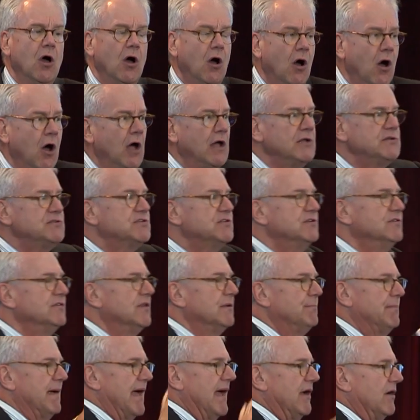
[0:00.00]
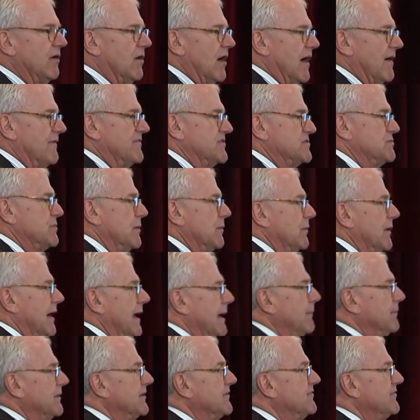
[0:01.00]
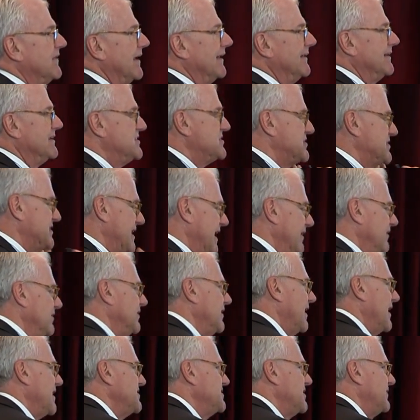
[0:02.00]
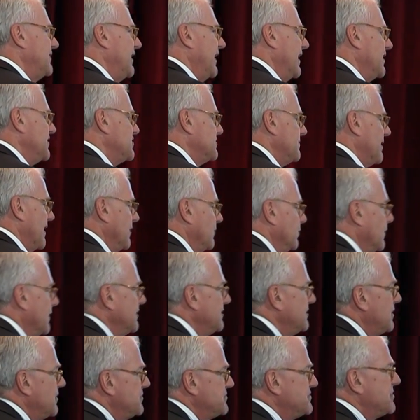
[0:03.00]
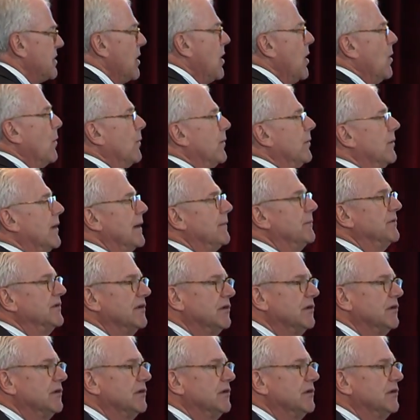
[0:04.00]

onto the back office. We were able to finally standardize at the edge around Windows. We were able